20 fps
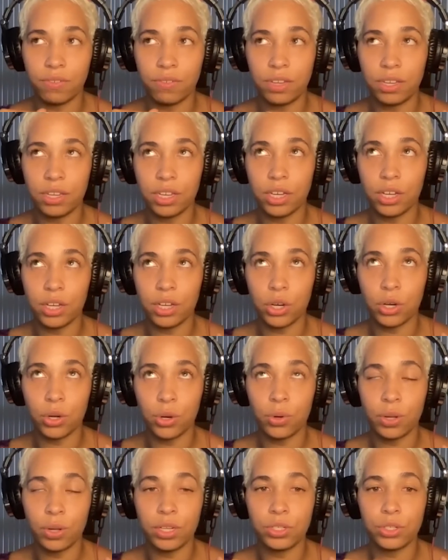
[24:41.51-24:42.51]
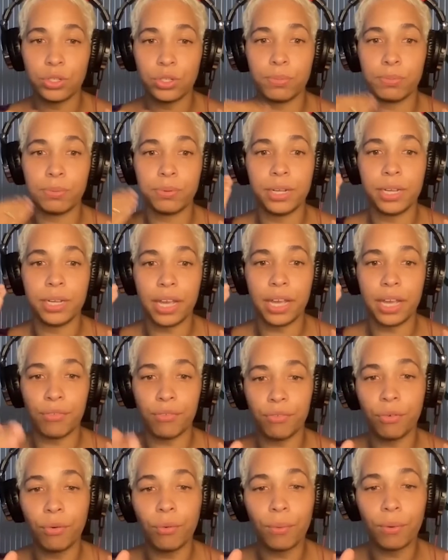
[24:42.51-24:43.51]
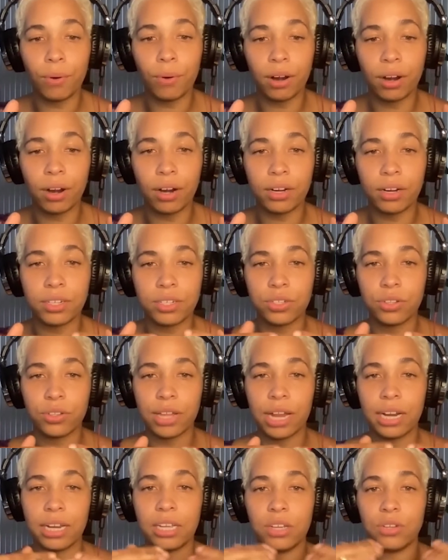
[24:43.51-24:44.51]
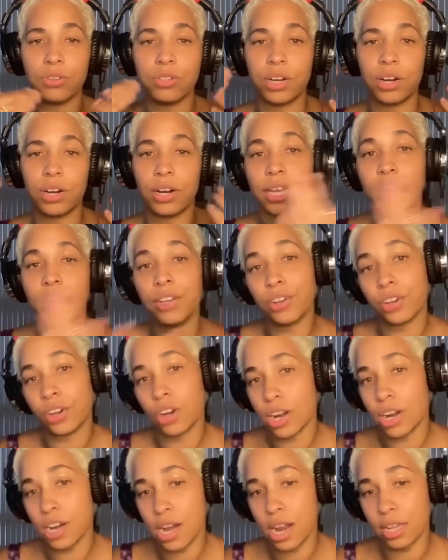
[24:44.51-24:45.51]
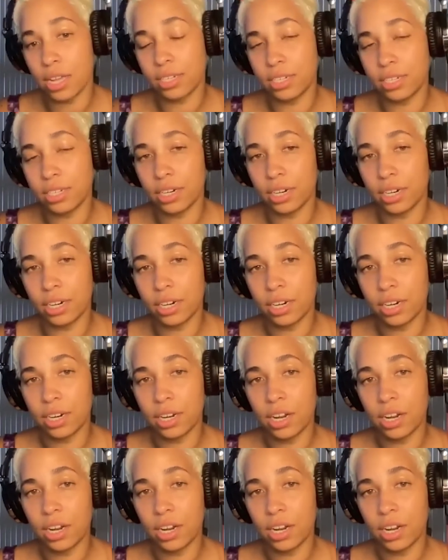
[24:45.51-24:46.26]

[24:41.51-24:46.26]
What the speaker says: he can go into pre-K 4 so that he'll start kindergarten next year